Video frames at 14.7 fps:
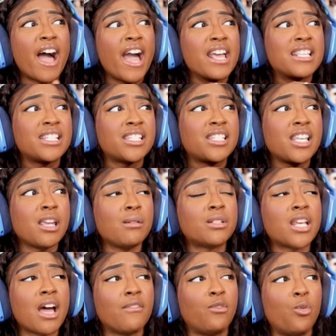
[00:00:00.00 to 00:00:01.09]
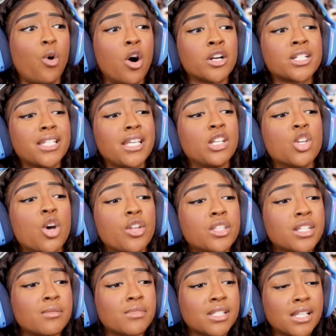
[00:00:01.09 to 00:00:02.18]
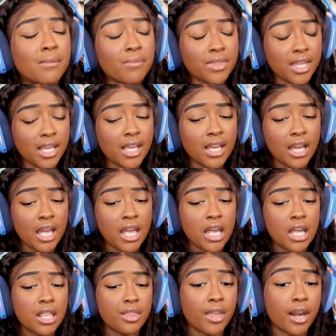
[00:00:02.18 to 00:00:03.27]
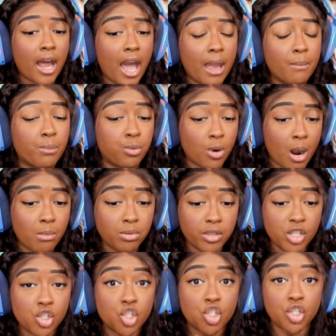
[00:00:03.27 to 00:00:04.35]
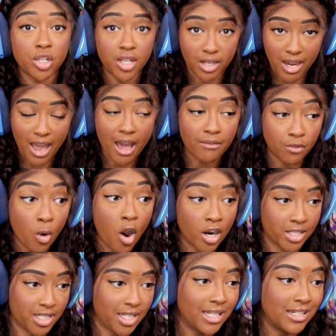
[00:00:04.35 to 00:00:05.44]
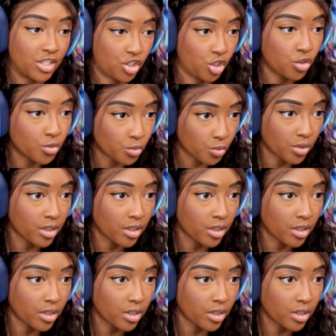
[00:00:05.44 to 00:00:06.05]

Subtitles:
I seem to have walked in on something that I probably shouldn't have walked into.